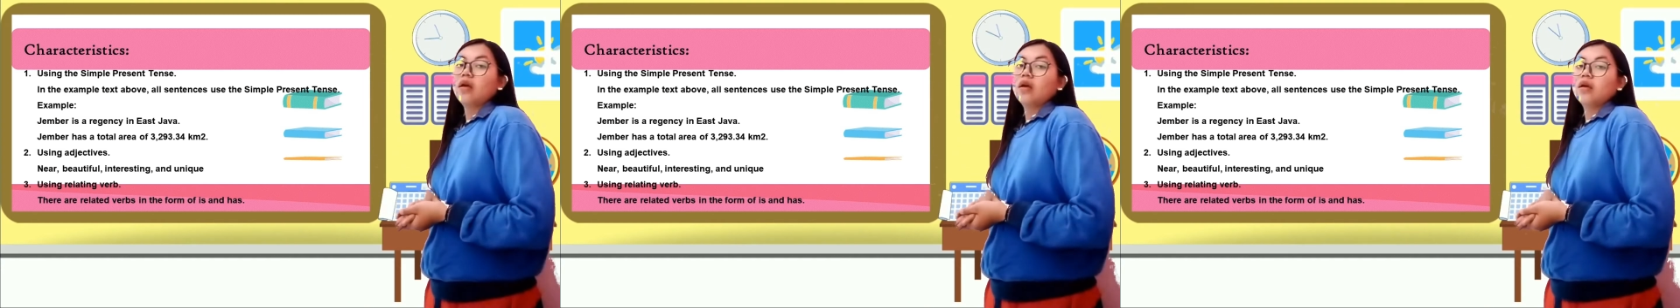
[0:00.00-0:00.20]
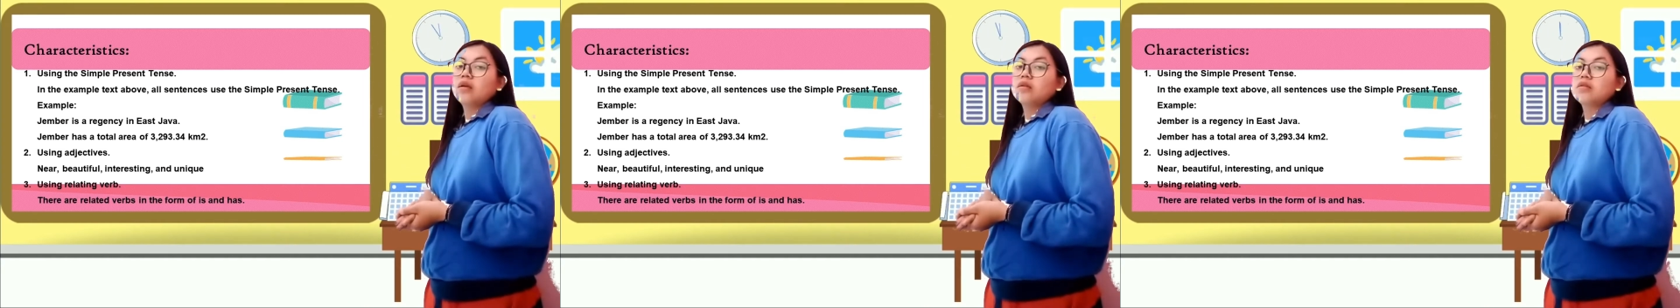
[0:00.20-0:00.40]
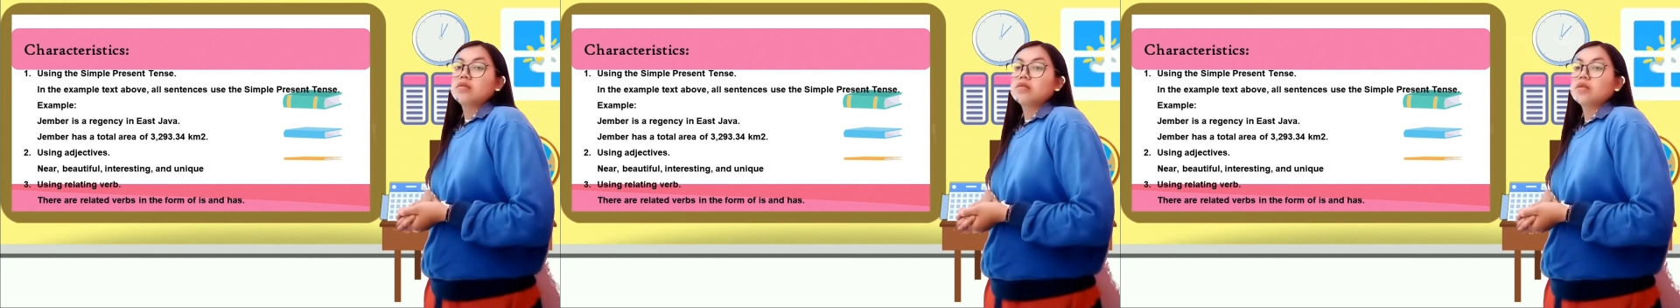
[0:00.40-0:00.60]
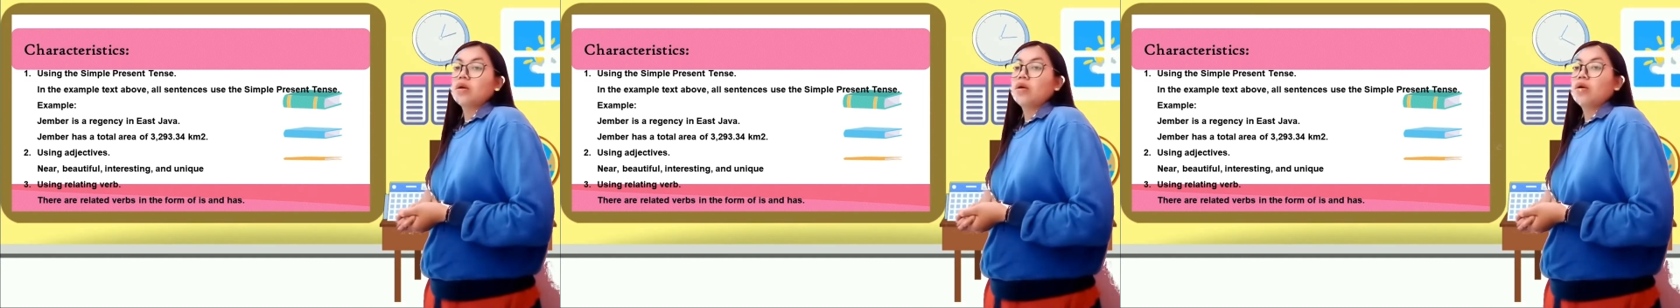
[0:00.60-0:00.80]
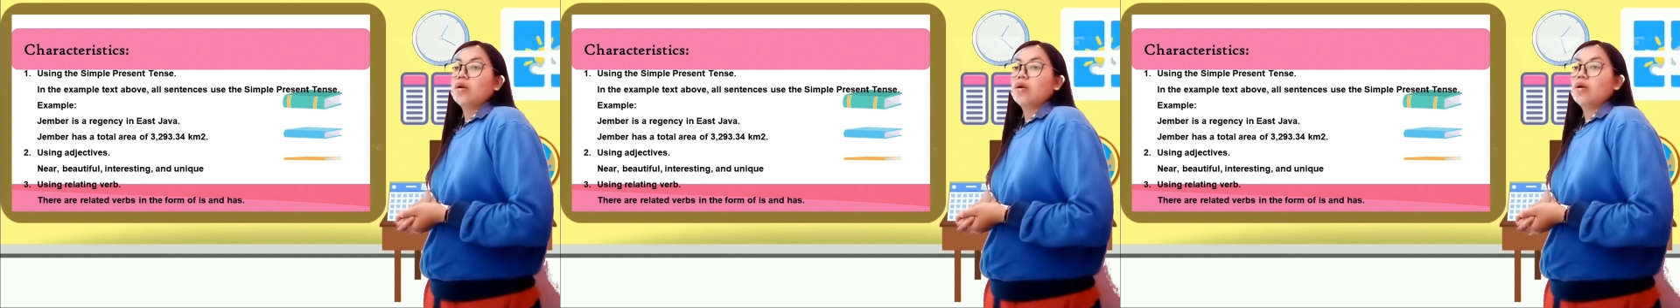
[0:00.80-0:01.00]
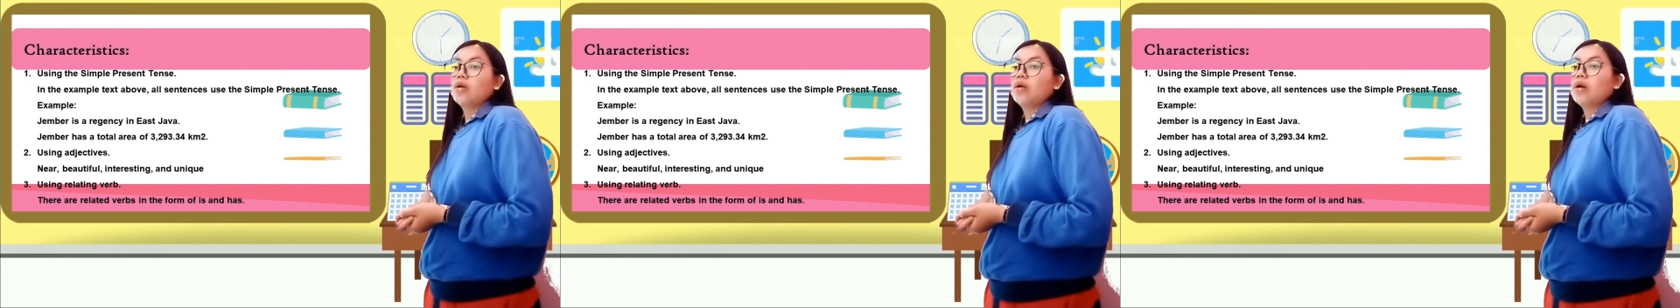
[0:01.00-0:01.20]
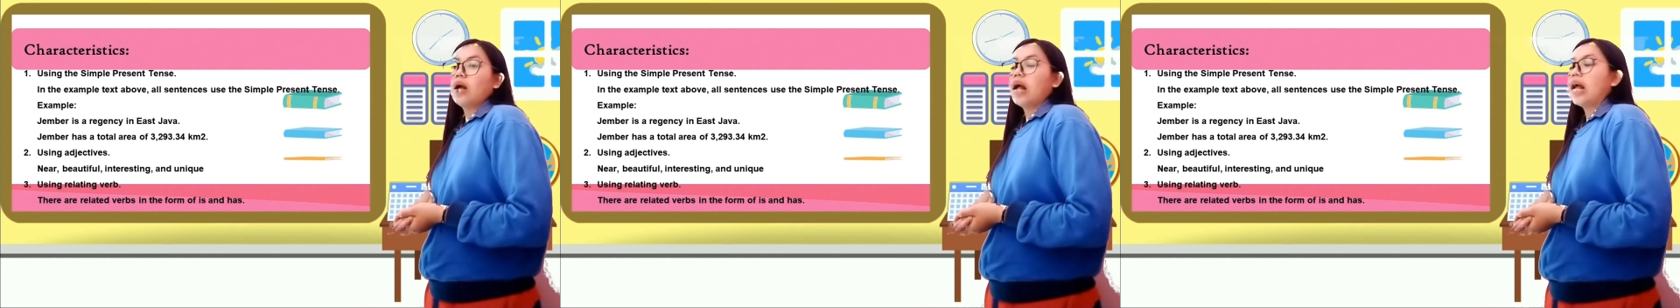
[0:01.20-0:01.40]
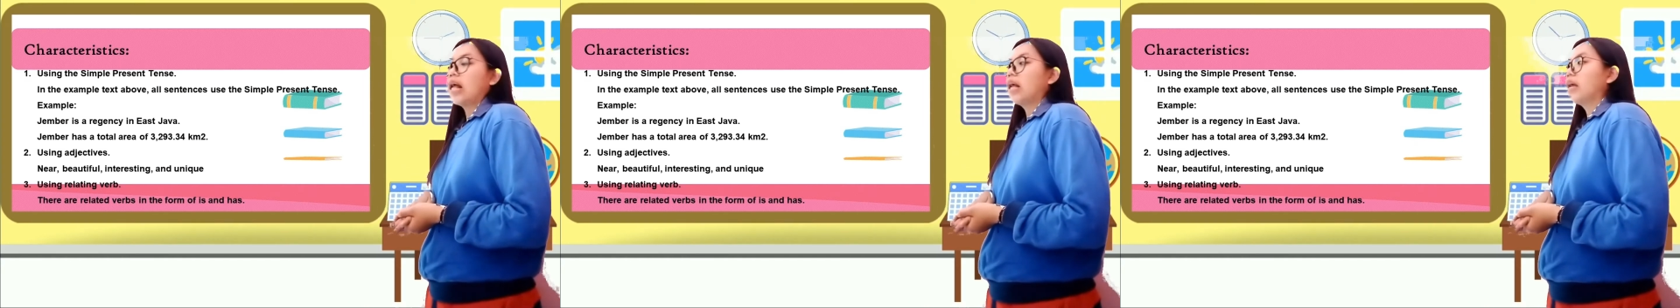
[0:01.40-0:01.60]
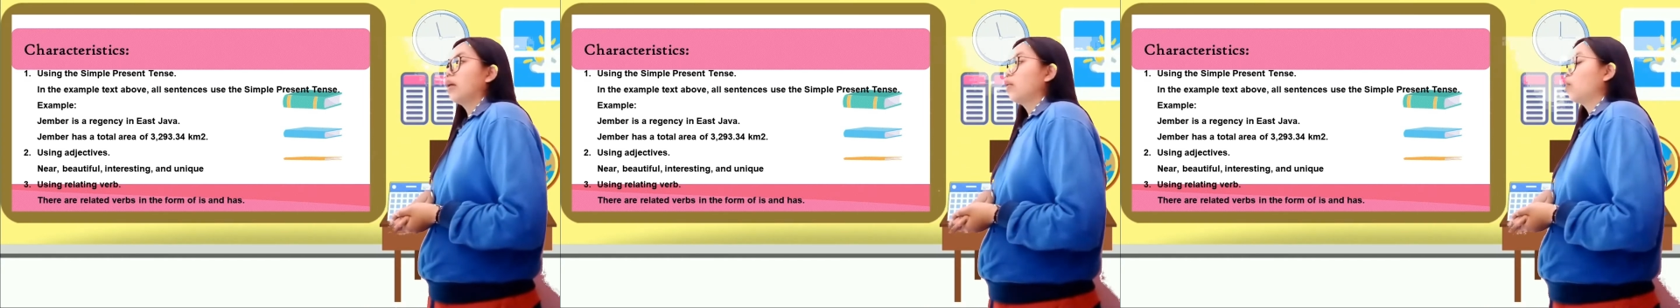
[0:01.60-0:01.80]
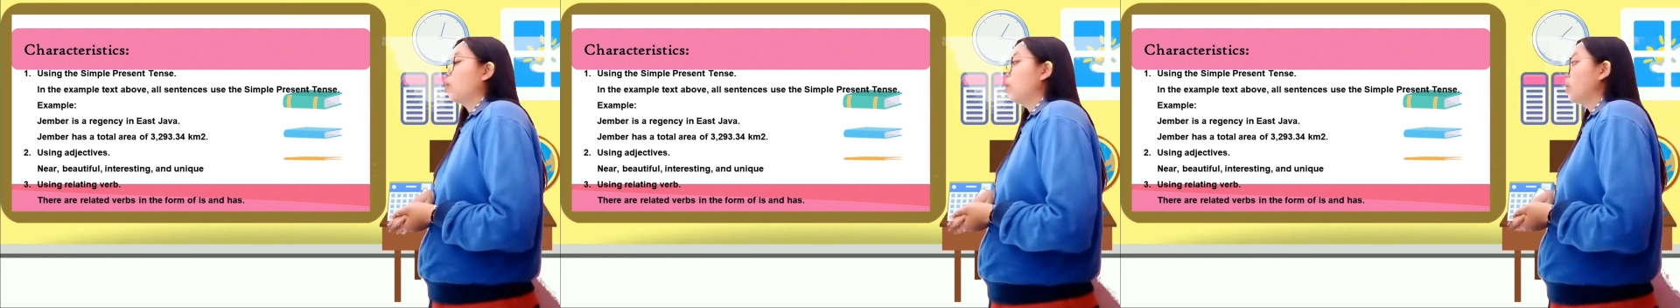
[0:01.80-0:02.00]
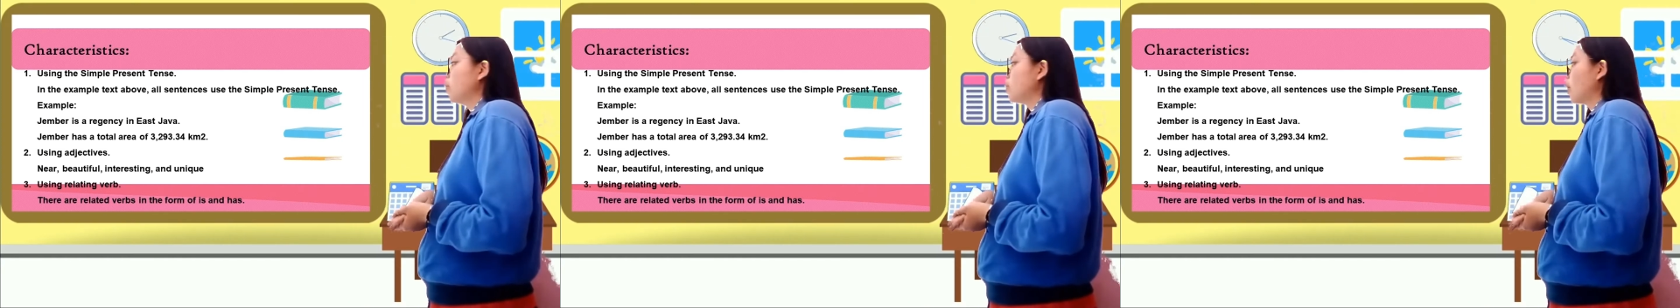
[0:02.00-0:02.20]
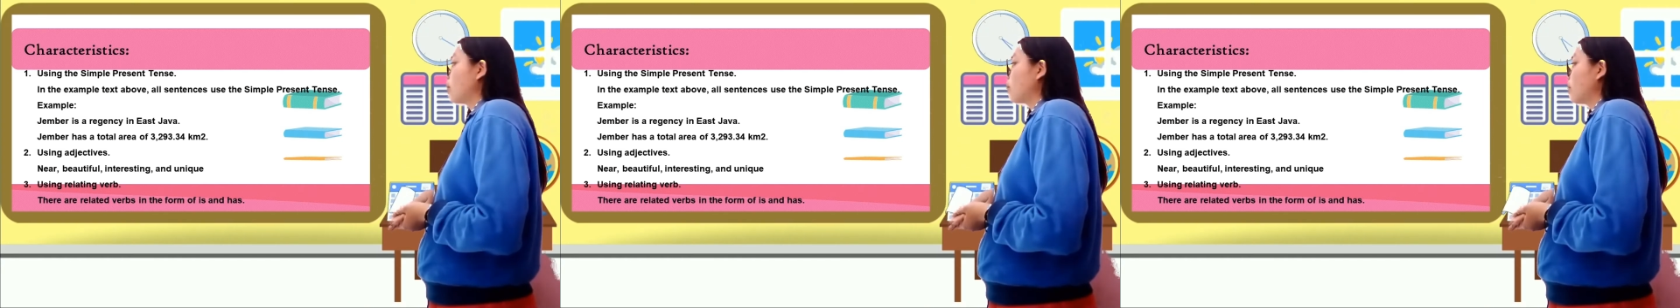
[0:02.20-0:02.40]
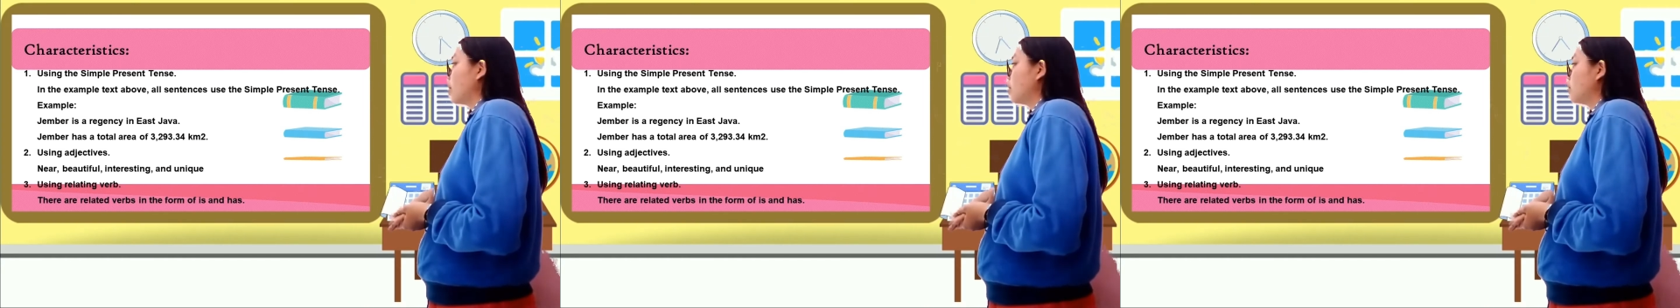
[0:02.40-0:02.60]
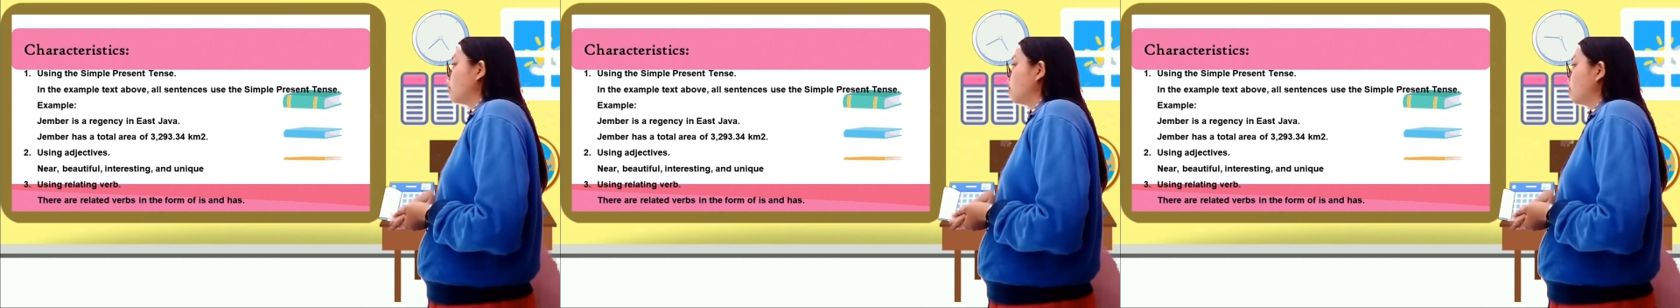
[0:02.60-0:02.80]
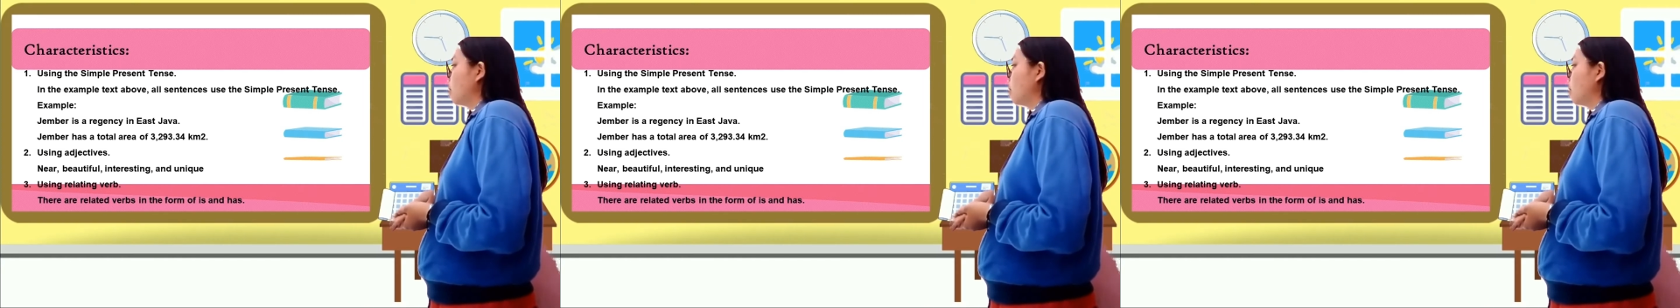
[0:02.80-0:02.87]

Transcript: So I will read